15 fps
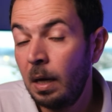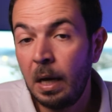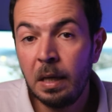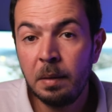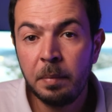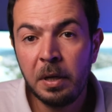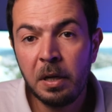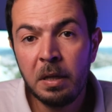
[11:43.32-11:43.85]

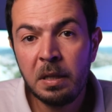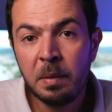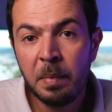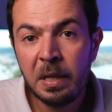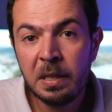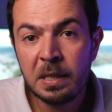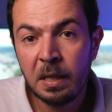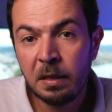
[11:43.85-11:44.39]
And my
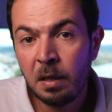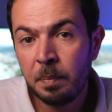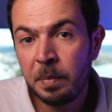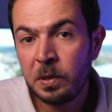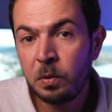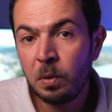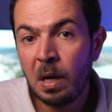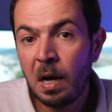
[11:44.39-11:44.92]
ultimate setup
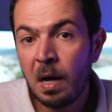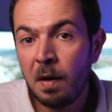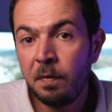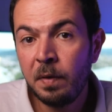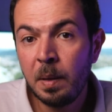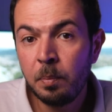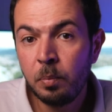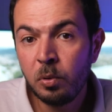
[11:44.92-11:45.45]
is to
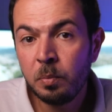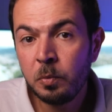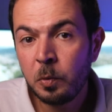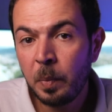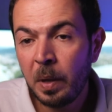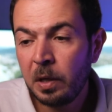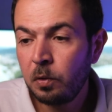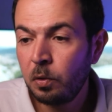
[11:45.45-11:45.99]
have a
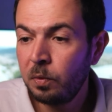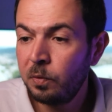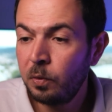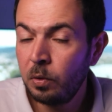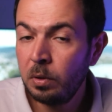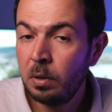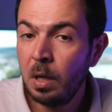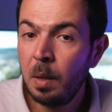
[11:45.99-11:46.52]
boomed
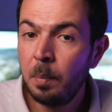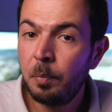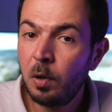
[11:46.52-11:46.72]
microphone,